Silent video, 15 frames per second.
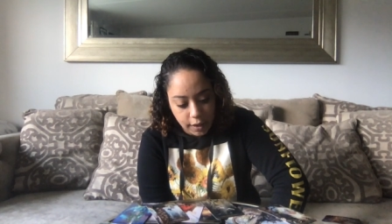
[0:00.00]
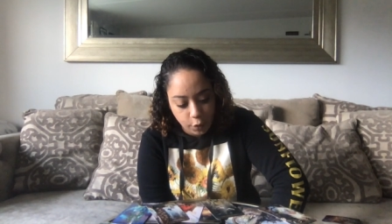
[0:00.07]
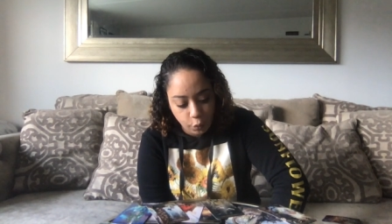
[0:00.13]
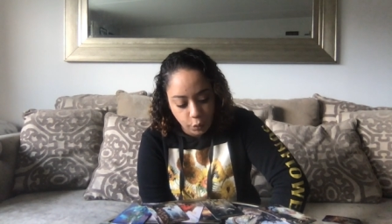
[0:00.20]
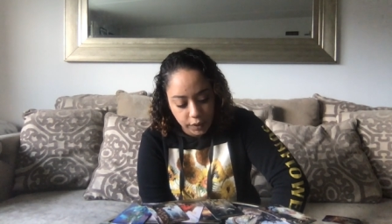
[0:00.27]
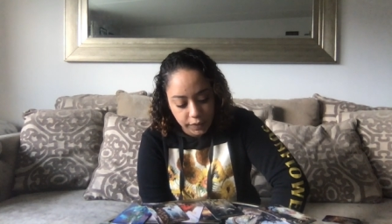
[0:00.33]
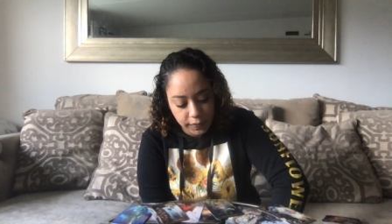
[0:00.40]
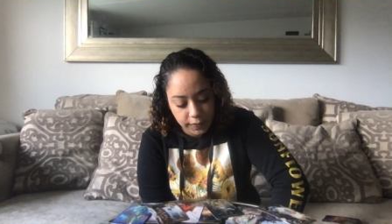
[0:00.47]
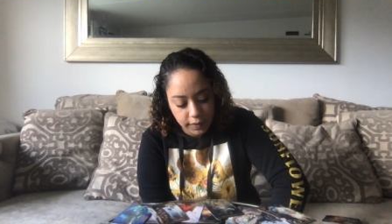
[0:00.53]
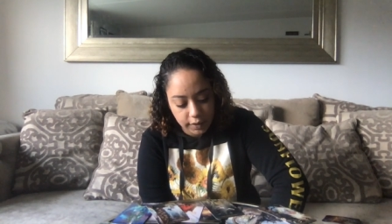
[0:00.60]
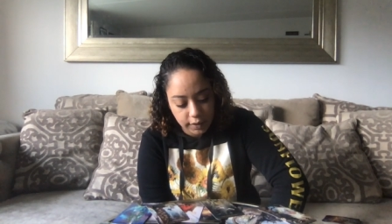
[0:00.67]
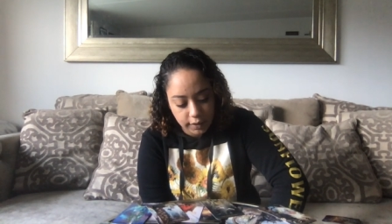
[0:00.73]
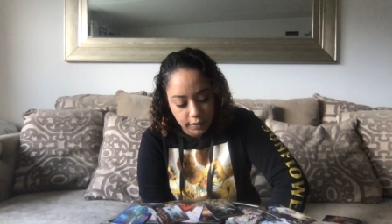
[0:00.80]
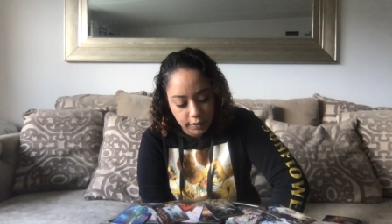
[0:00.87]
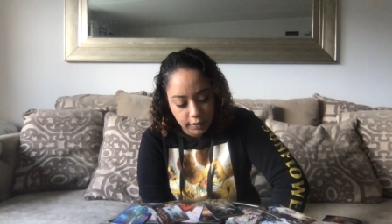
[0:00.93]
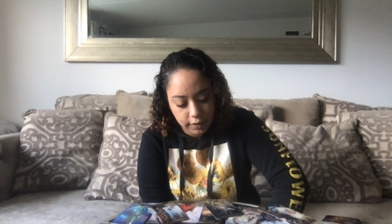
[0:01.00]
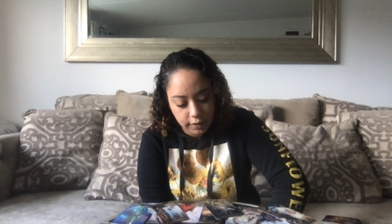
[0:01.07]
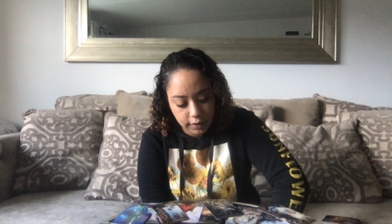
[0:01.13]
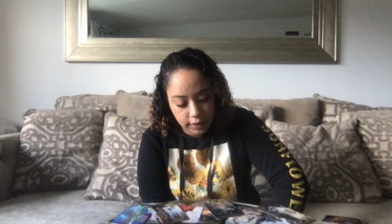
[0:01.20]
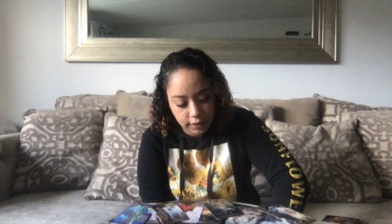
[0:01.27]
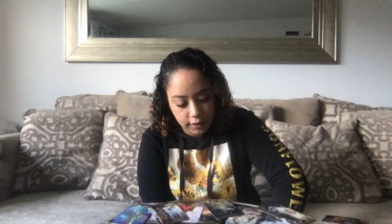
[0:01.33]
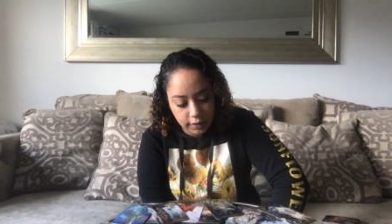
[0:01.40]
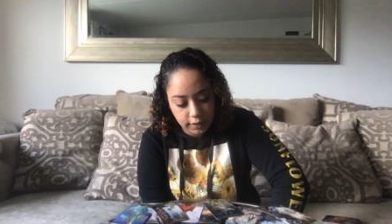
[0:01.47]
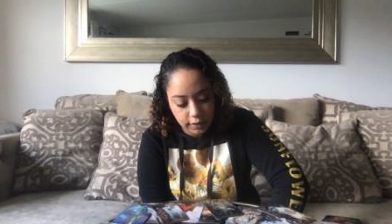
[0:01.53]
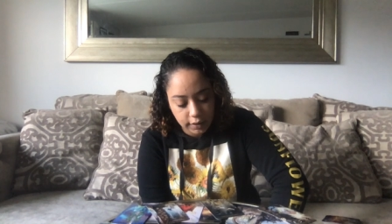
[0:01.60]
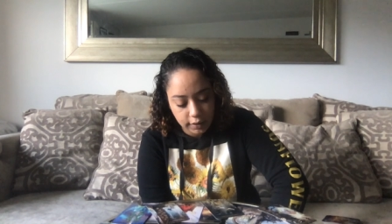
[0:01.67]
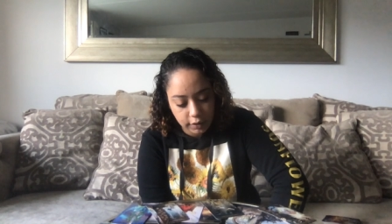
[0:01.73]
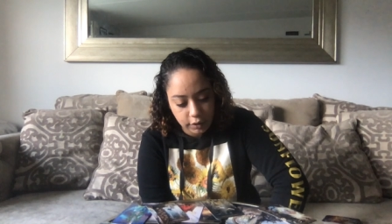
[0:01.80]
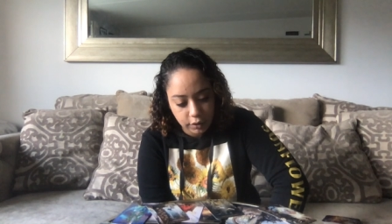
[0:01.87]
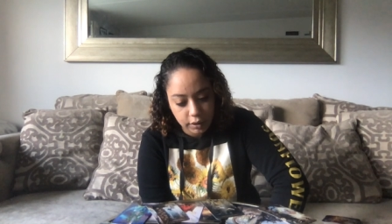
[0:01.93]
with
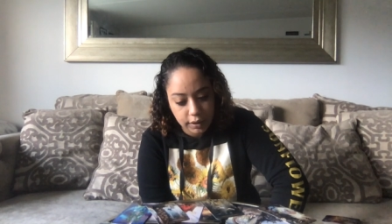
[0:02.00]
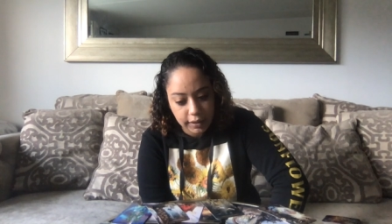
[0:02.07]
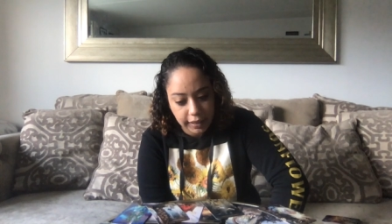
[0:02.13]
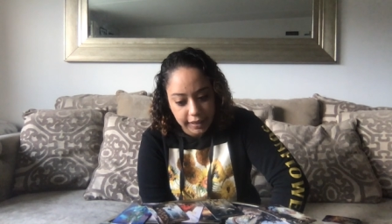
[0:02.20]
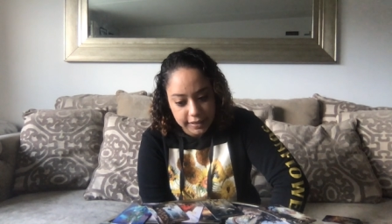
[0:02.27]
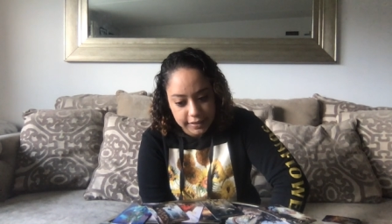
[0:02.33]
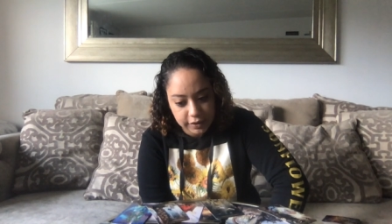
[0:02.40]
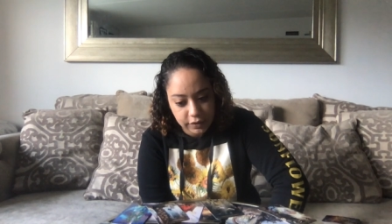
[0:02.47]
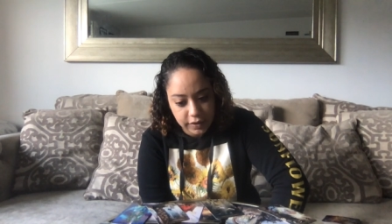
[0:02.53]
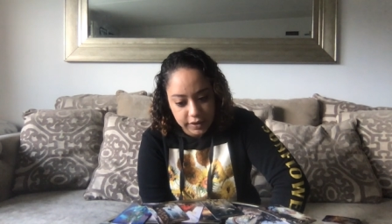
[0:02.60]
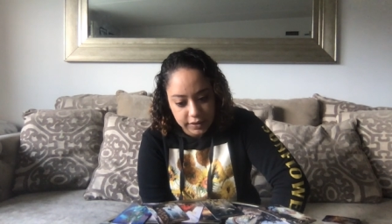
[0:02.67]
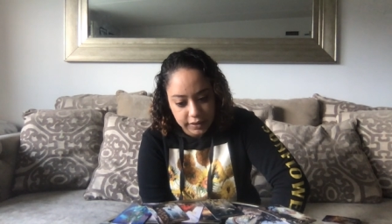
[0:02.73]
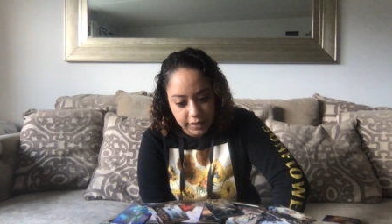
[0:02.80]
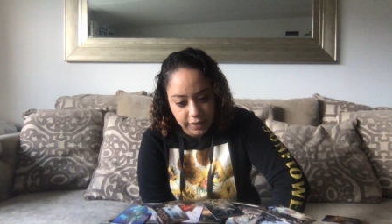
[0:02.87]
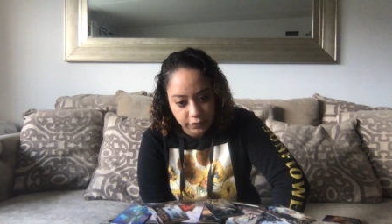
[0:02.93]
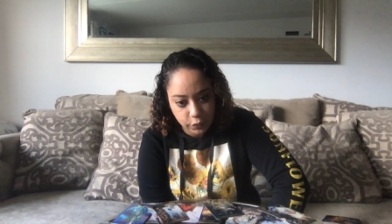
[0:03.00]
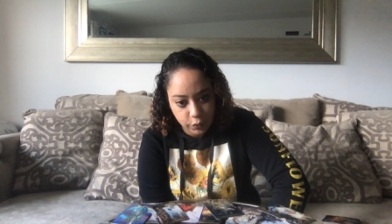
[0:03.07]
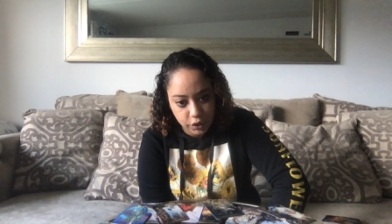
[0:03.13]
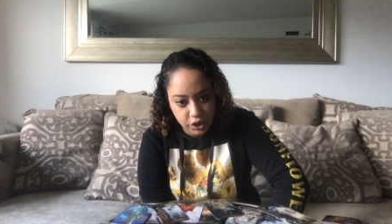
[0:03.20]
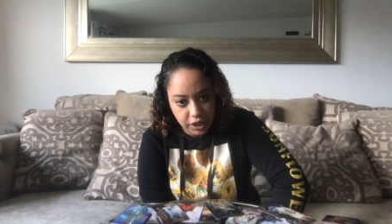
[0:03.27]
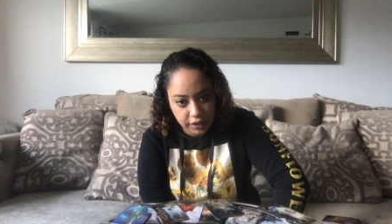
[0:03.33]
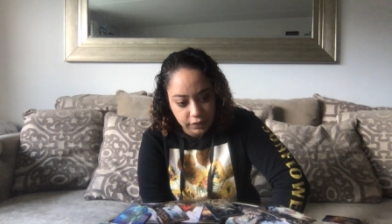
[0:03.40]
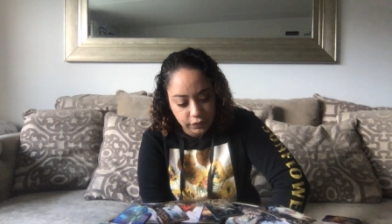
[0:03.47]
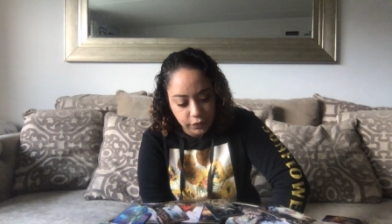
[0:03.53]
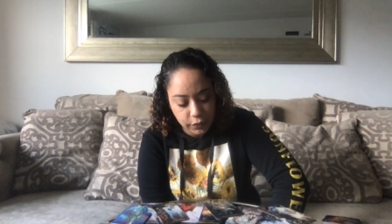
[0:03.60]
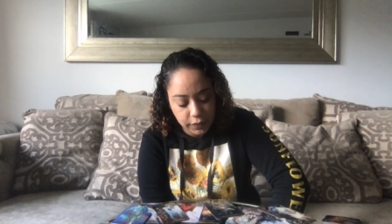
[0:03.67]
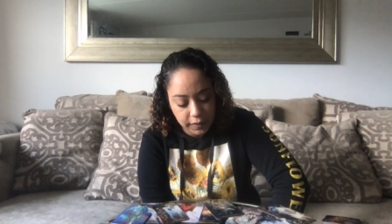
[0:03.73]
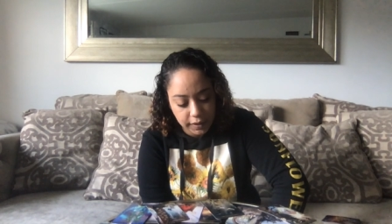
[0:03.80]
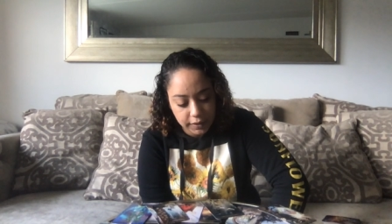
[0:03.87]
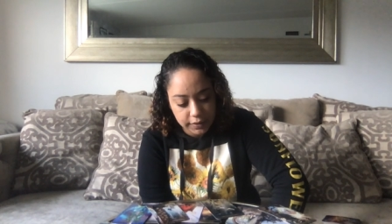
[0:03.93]
You, like I said, you guys are going to have to reject a few
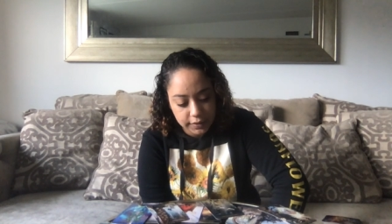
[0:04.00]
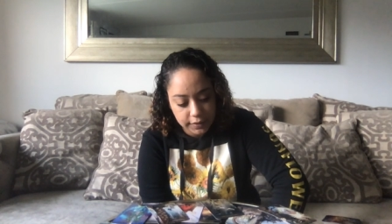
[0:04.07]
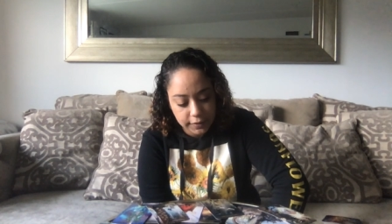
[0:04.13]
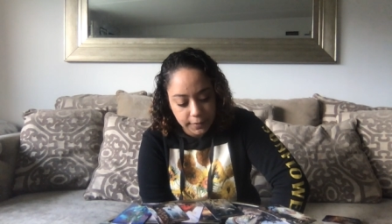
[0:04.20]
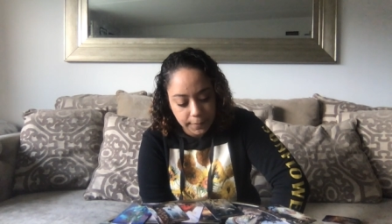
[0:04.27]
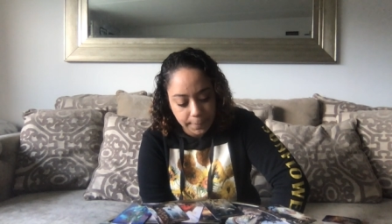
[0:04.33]
things.